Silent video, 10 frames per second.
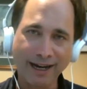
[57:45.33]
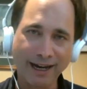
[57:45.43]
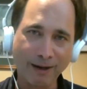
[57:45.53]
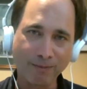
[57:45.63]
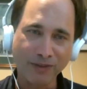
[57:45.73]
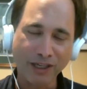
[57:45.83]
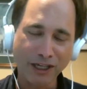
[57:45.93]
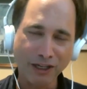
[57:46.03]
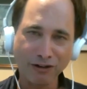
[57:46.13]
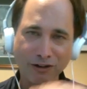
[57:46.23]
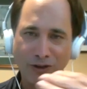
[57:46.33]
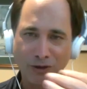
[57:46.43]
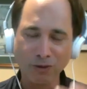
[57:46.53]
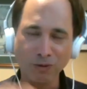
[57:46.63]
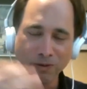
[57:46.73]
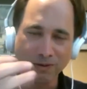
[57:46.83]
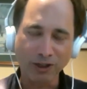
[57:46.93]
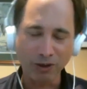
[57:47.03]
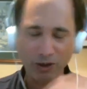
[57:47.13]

Um, here you, you know,